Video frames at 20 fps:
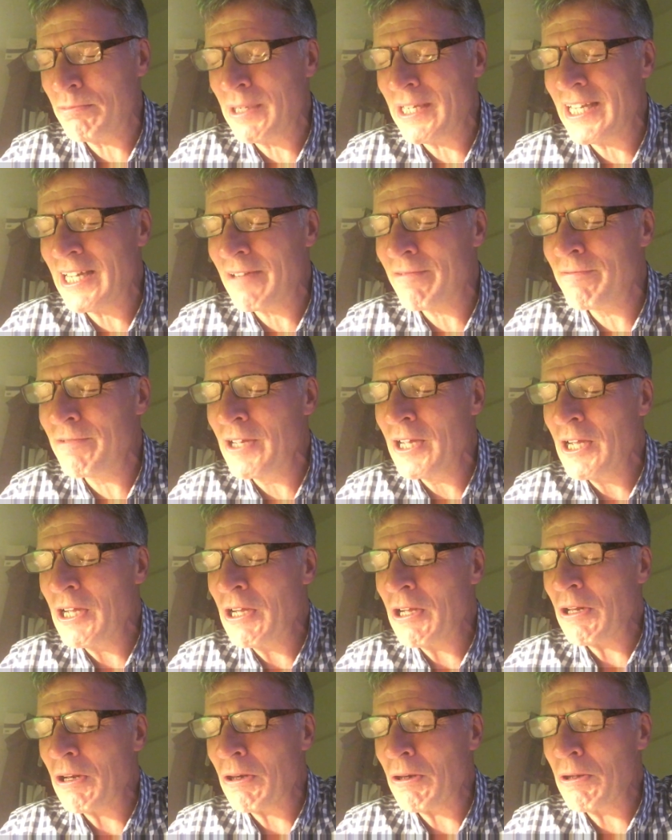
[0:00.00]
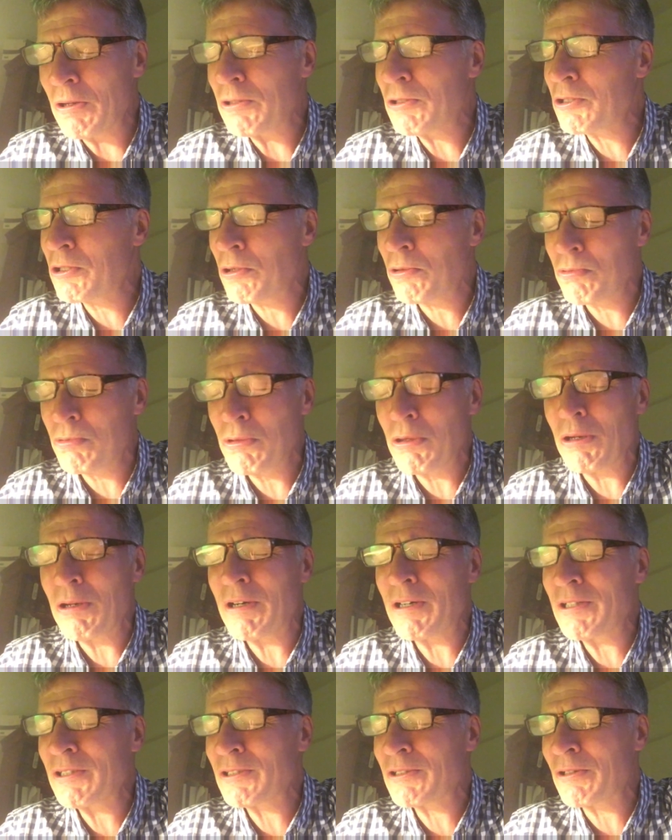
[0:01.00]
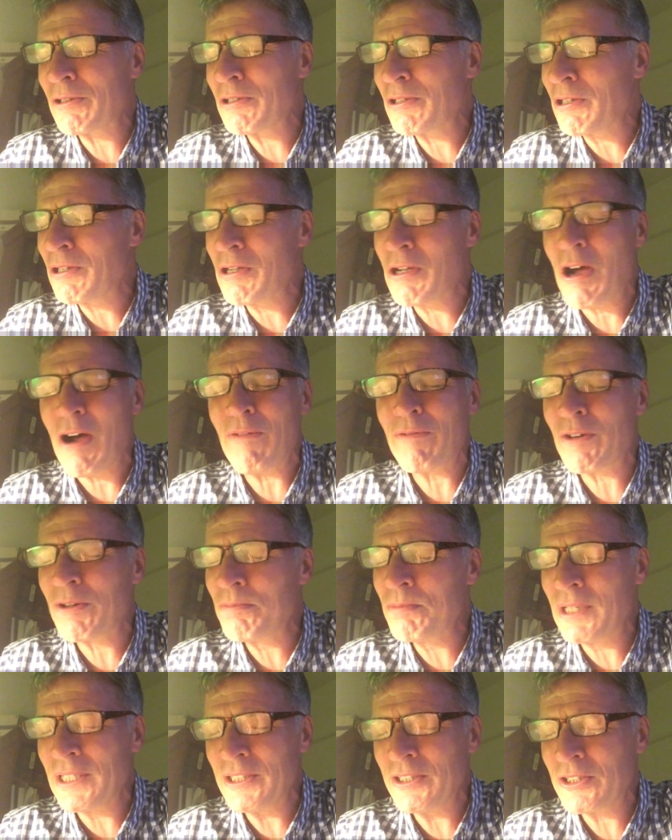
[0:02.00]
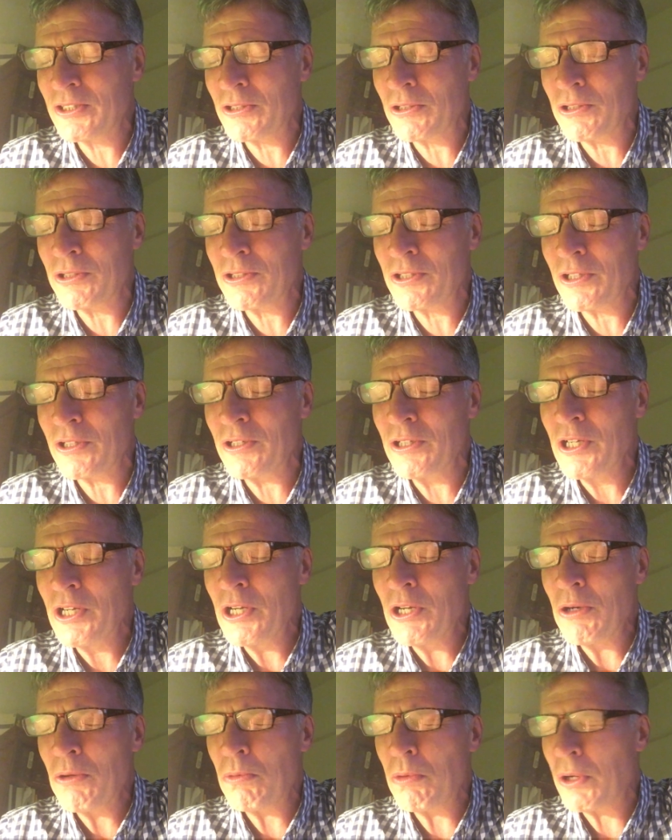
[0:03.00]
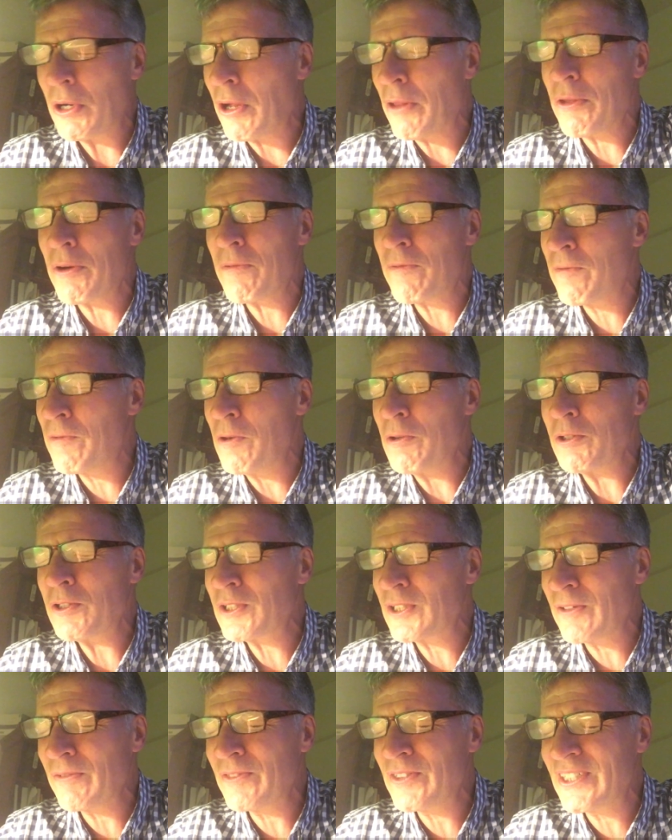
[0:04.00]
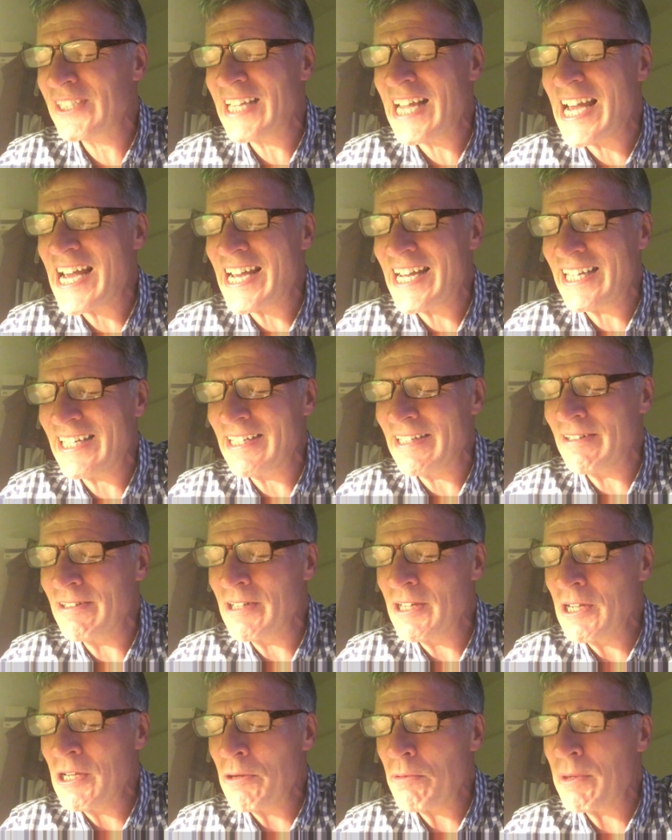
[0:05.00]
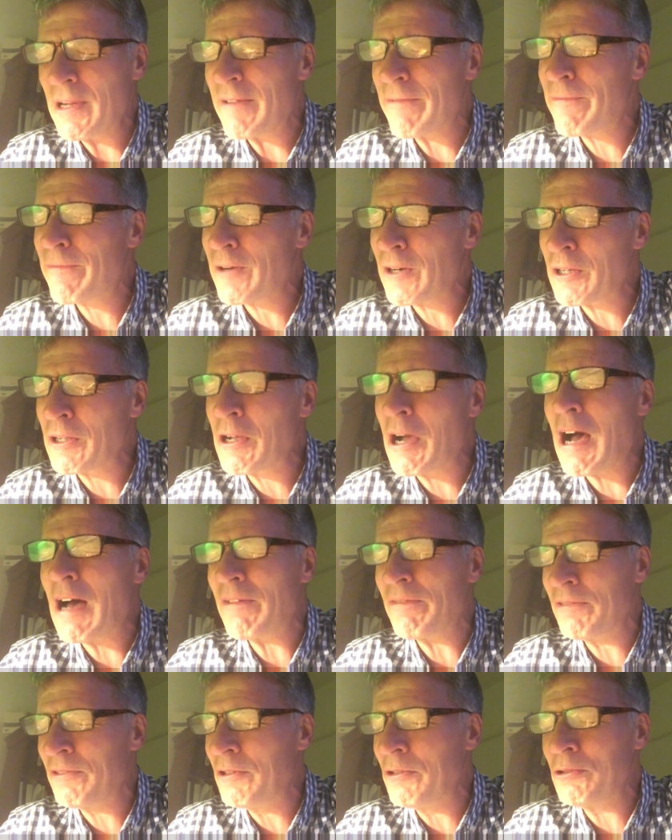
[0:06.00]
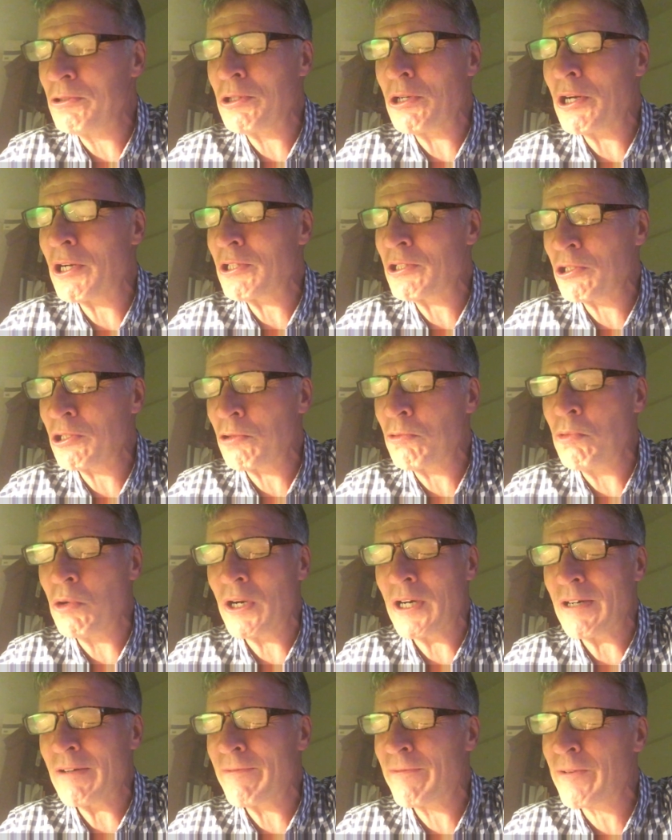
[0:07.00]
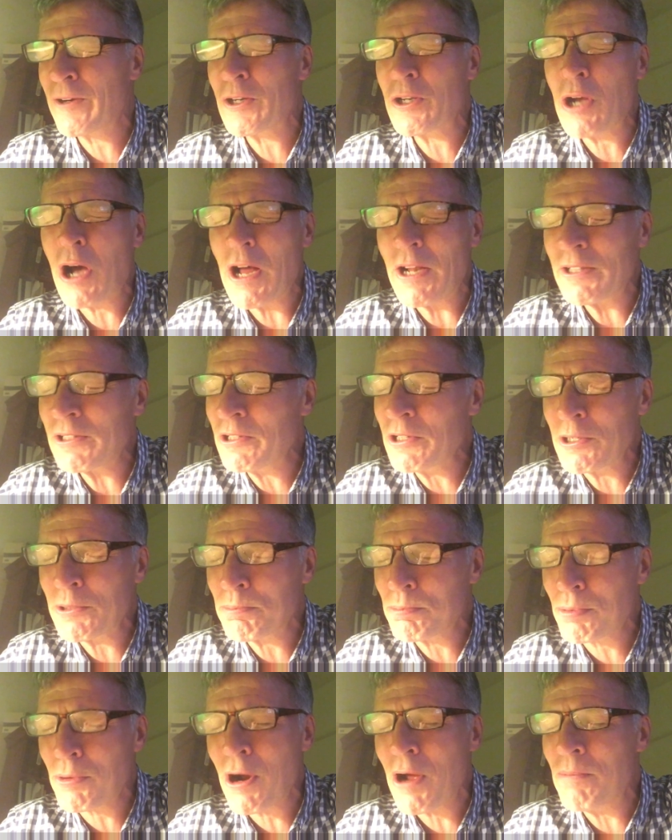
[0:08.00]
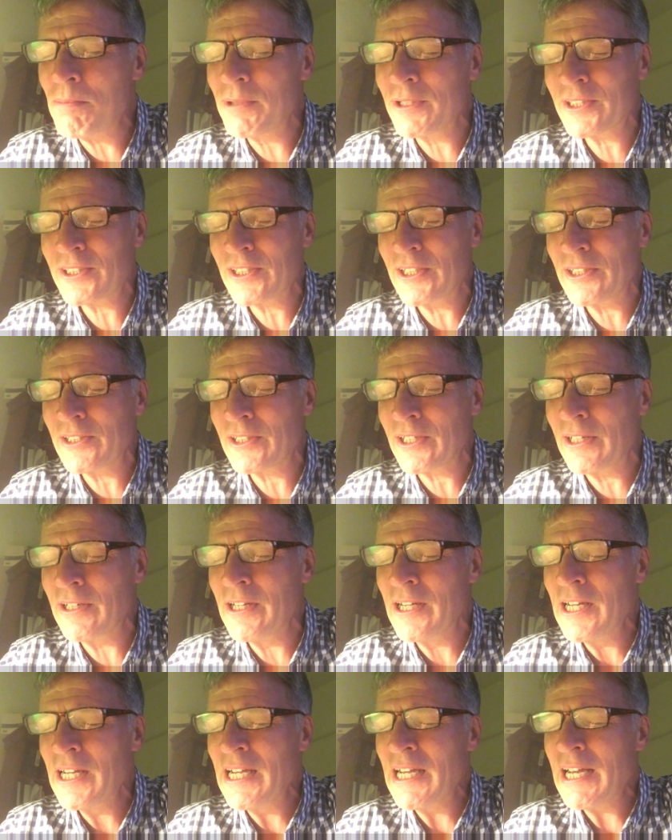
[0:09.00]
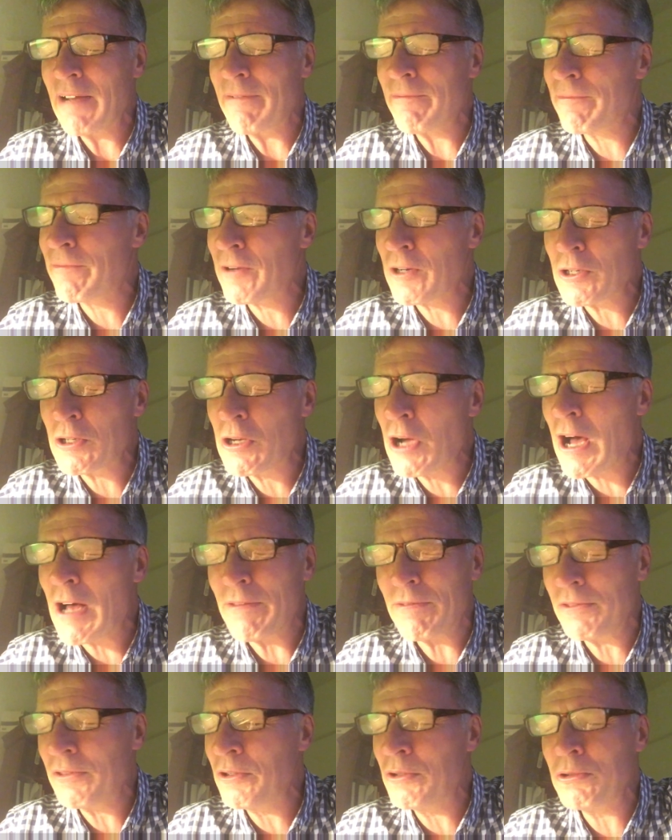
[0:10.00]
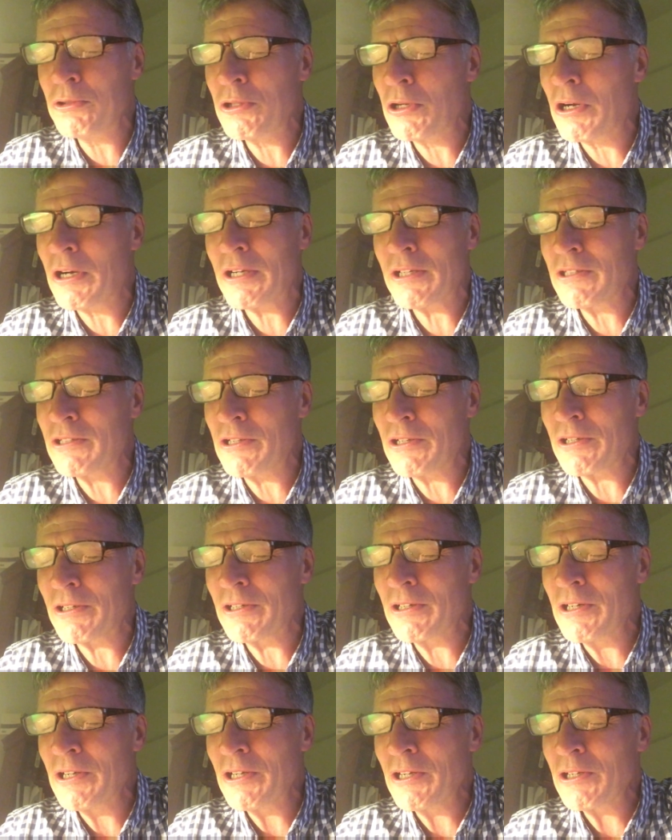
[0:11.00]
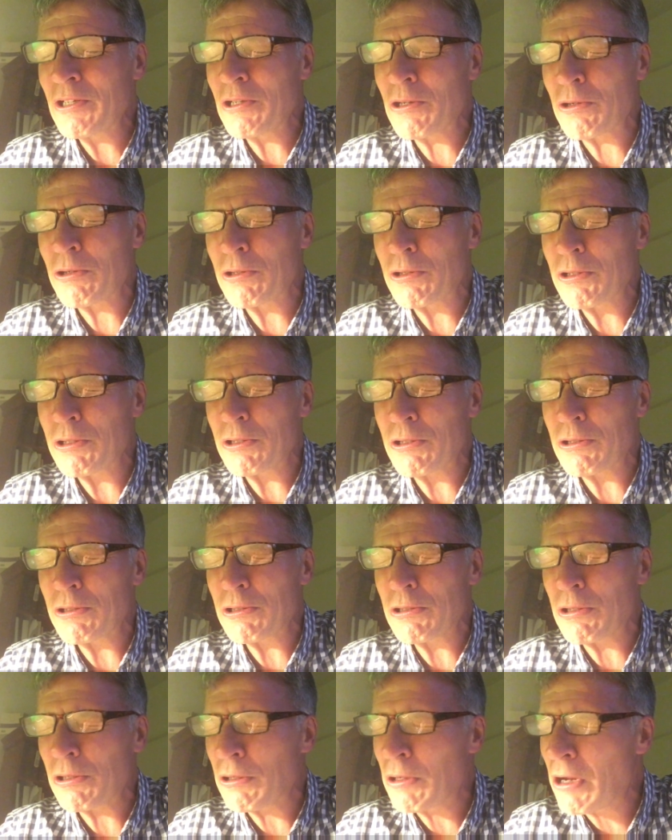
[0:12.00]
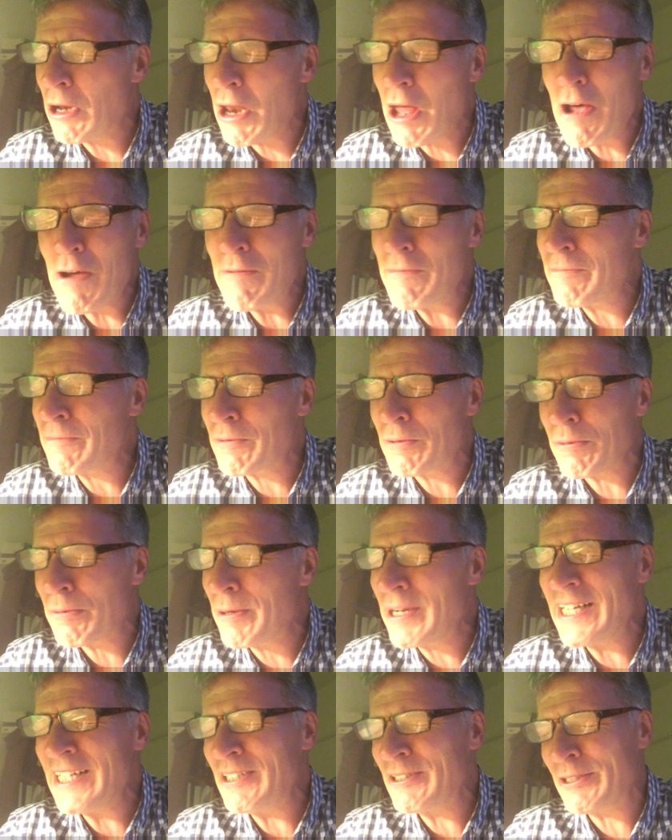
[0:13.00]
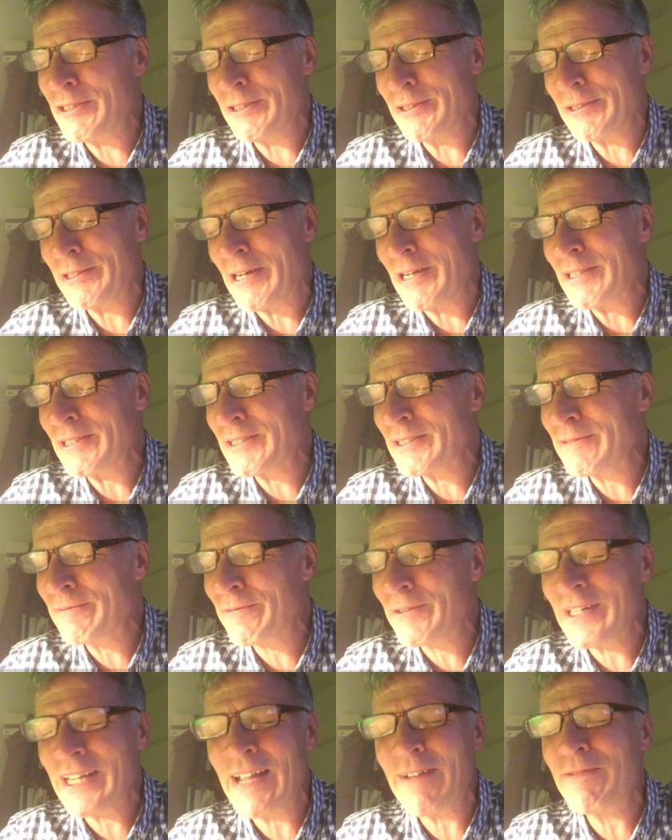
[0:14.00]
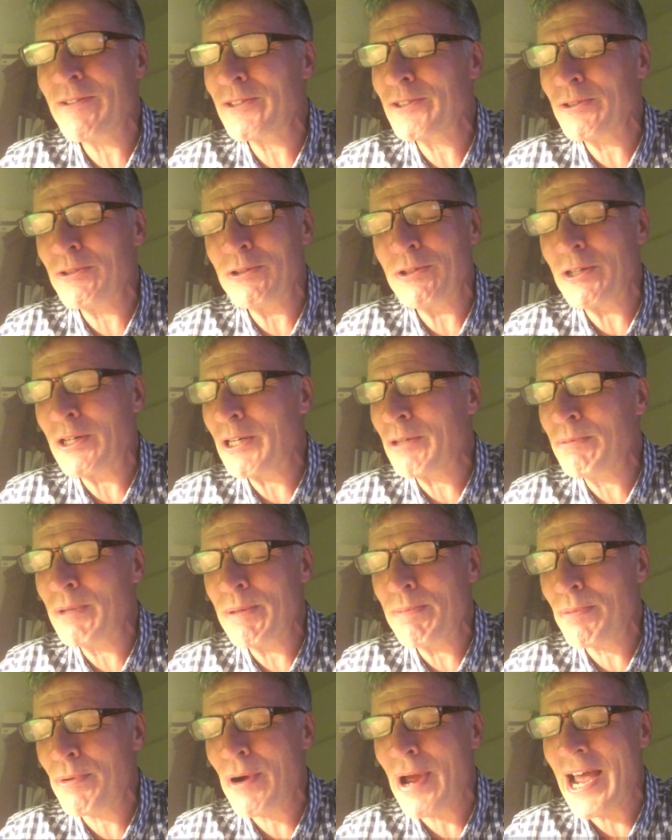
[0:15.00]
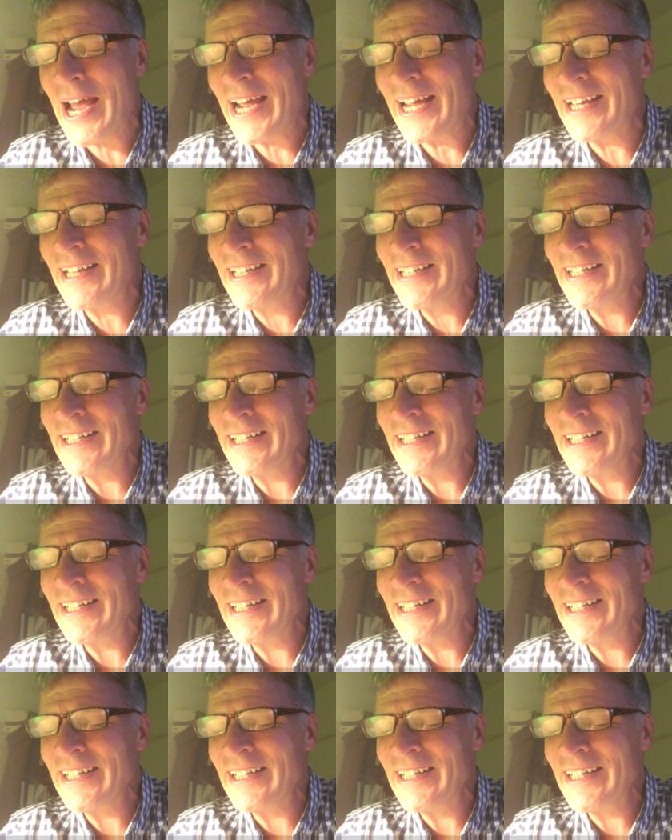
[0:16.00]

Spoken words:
We have looked to rulers or to governments or to what other folks have said, and we have forgotten, O God, your word, forgotten your promises, and forgotten, O God, your love reaches us. Forgive us, O God, we pray.